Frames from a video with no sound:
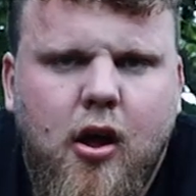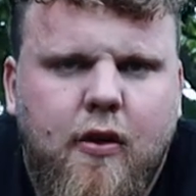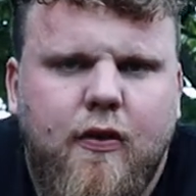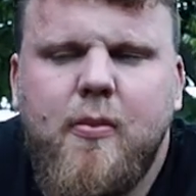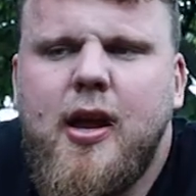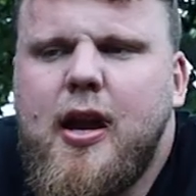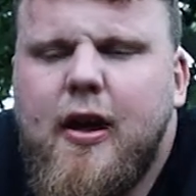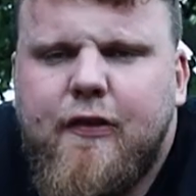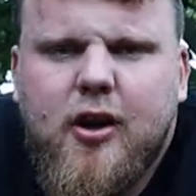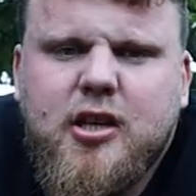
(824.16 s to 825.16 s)
for me in
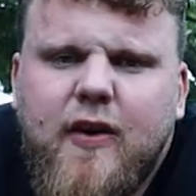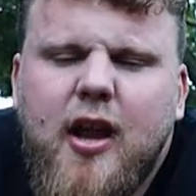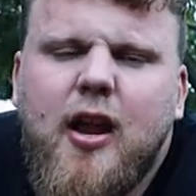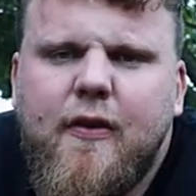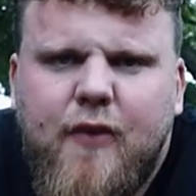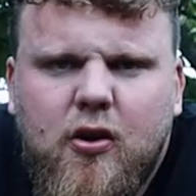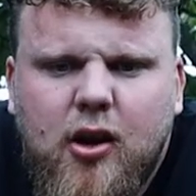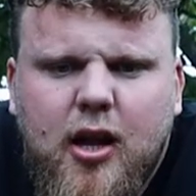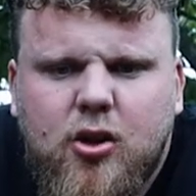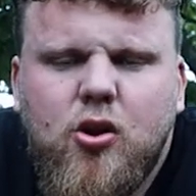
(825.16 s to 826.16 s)
that first event, I felt
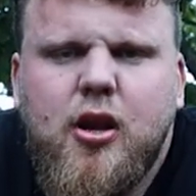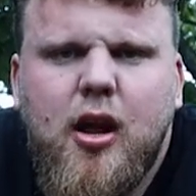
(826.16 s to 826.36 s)
like good.